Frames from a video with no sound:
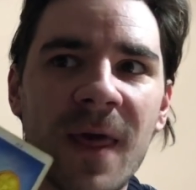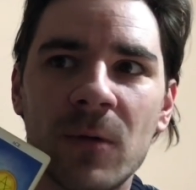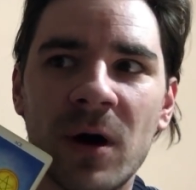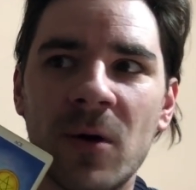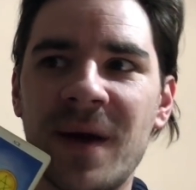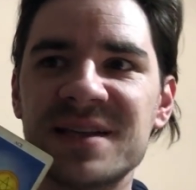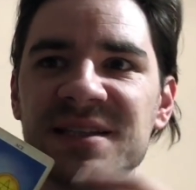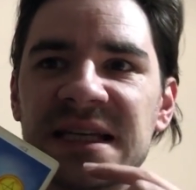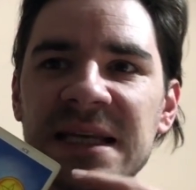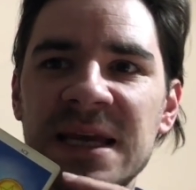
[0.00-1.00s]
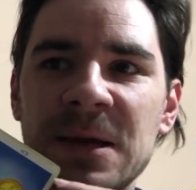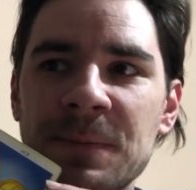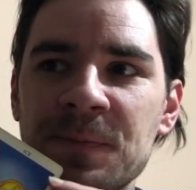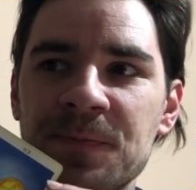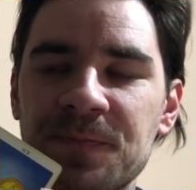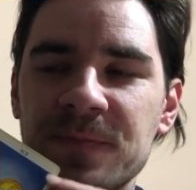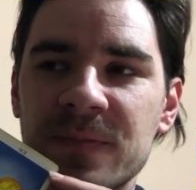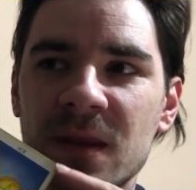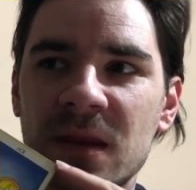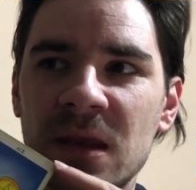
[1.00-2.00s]
Well, basically,
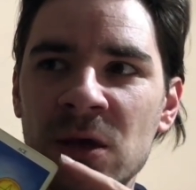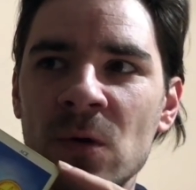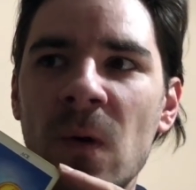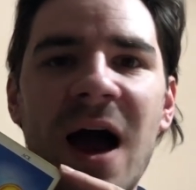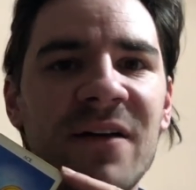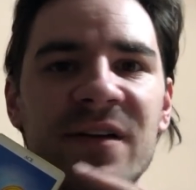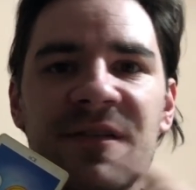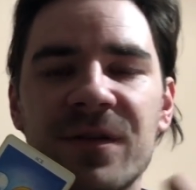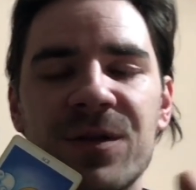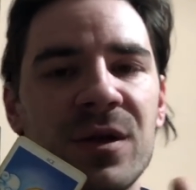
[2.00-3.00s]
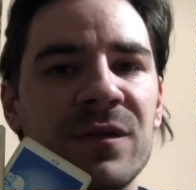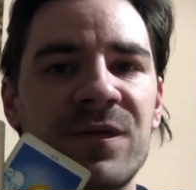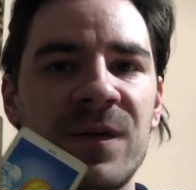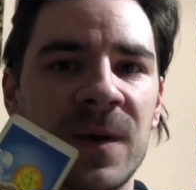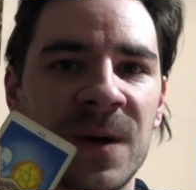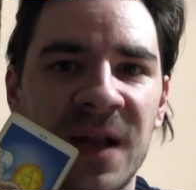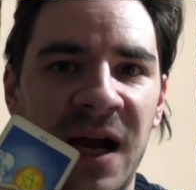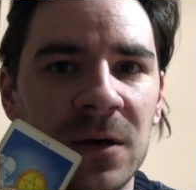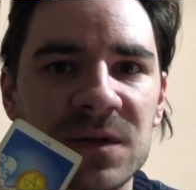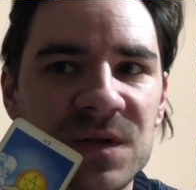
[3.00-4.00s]
you have everything figured
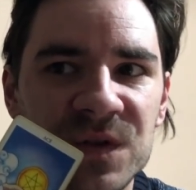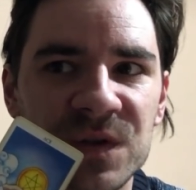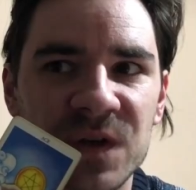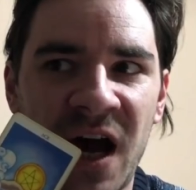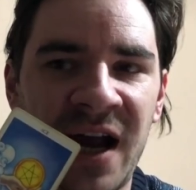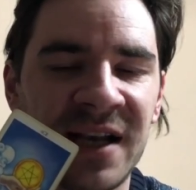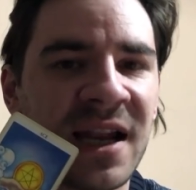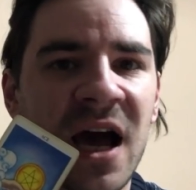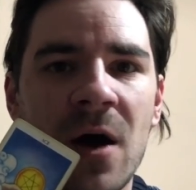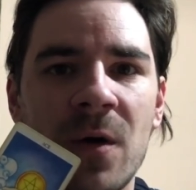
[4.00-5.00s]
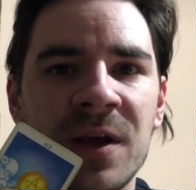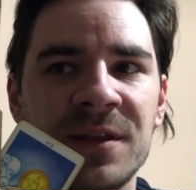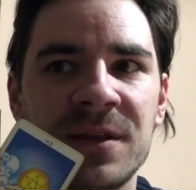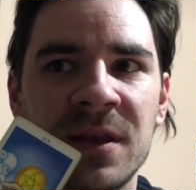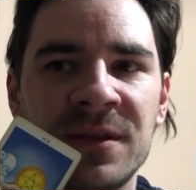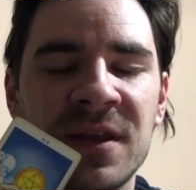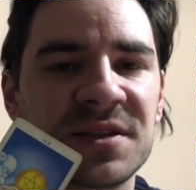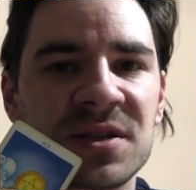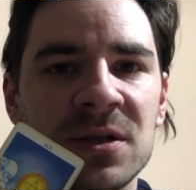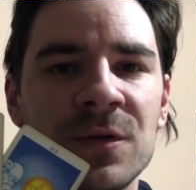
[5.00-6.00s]
out. And now it,
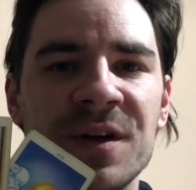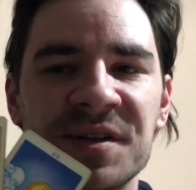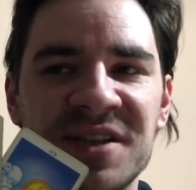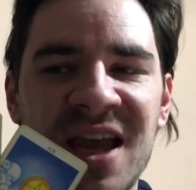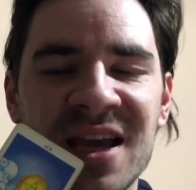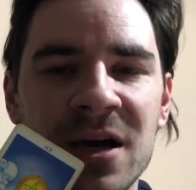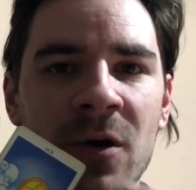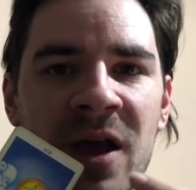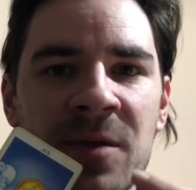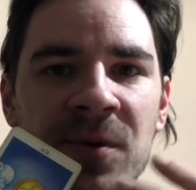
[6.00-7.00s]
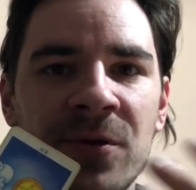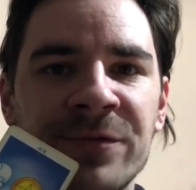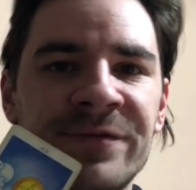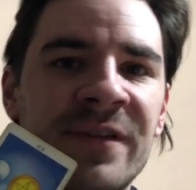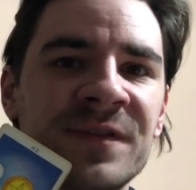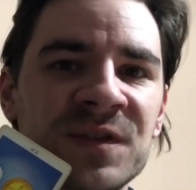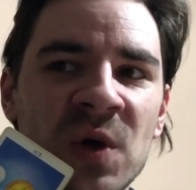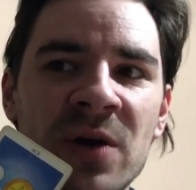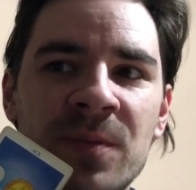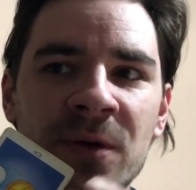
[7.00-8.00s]
this lunar cycle, April 5th
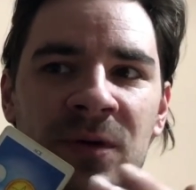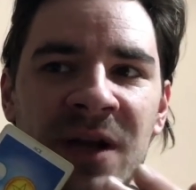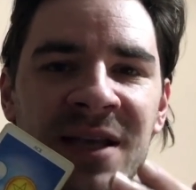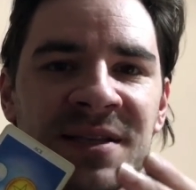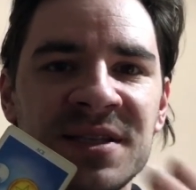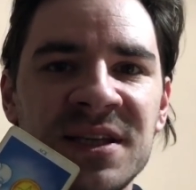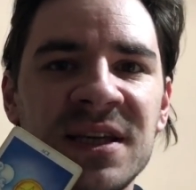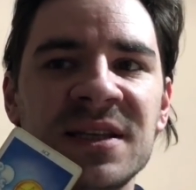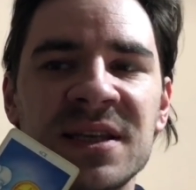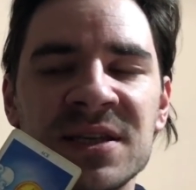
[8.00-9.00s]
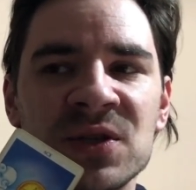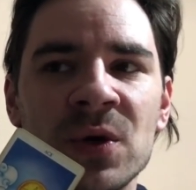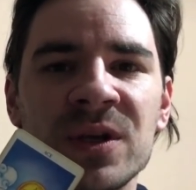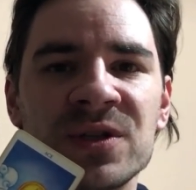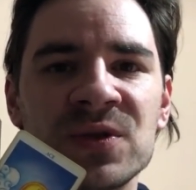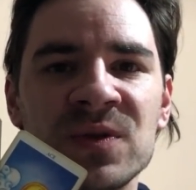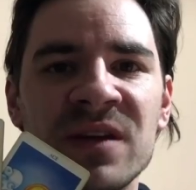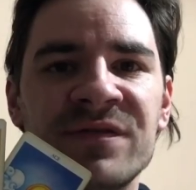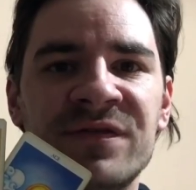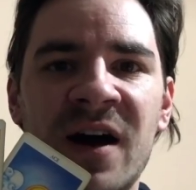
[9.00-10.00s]
to April 19th, is going to
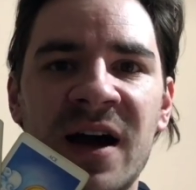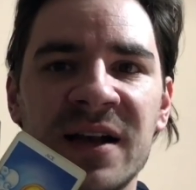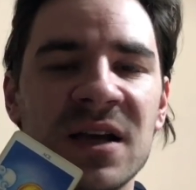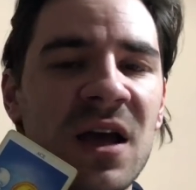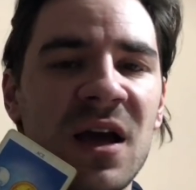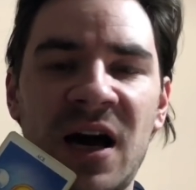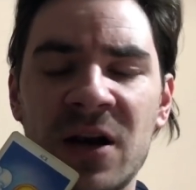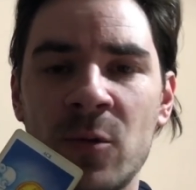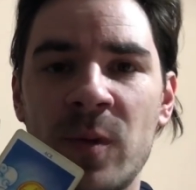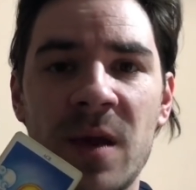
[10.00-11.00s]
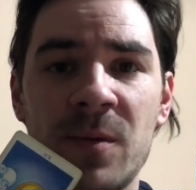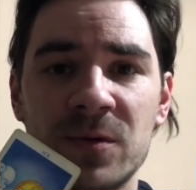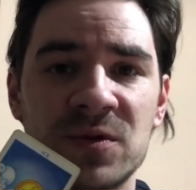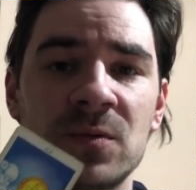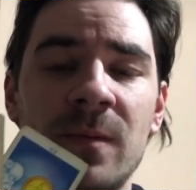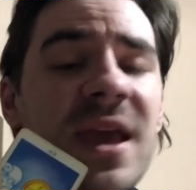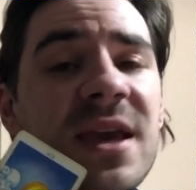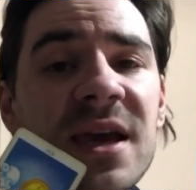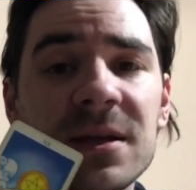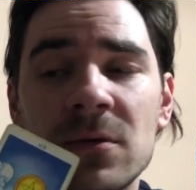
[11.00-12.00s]
define are you be able to
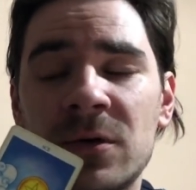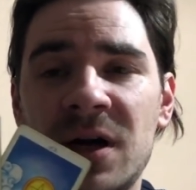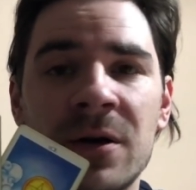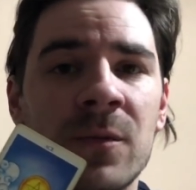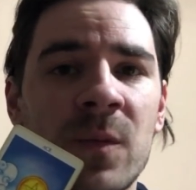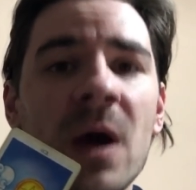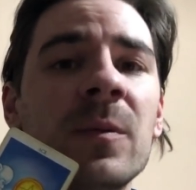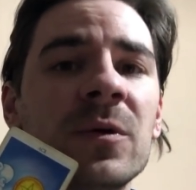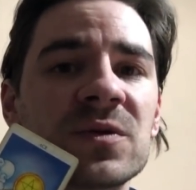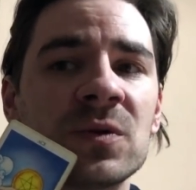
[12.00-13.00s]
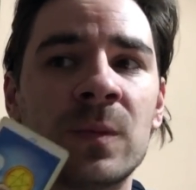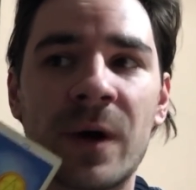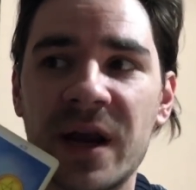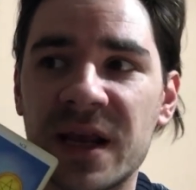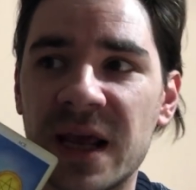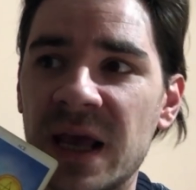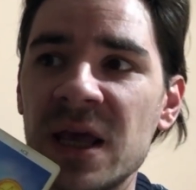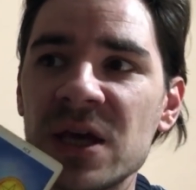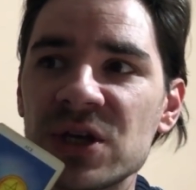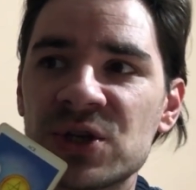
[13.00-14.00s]
make it or are you be able to break it?
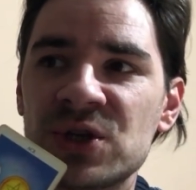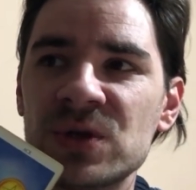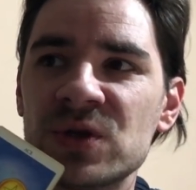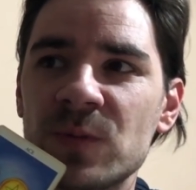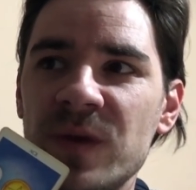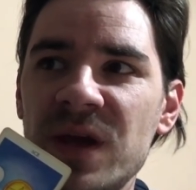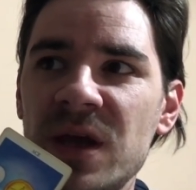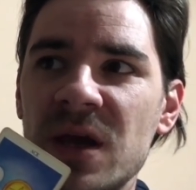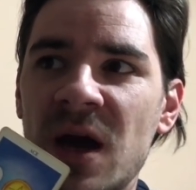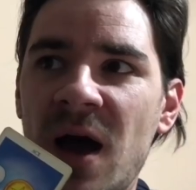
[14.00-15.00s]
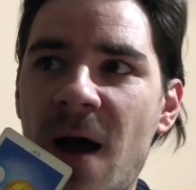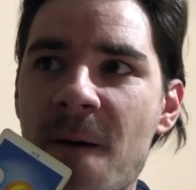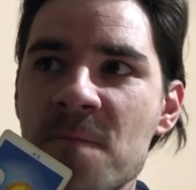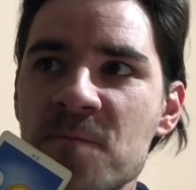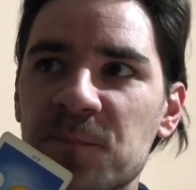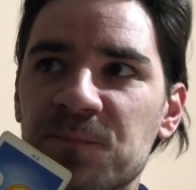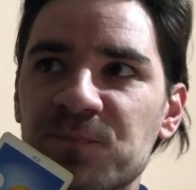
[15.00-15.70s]
Should you be um,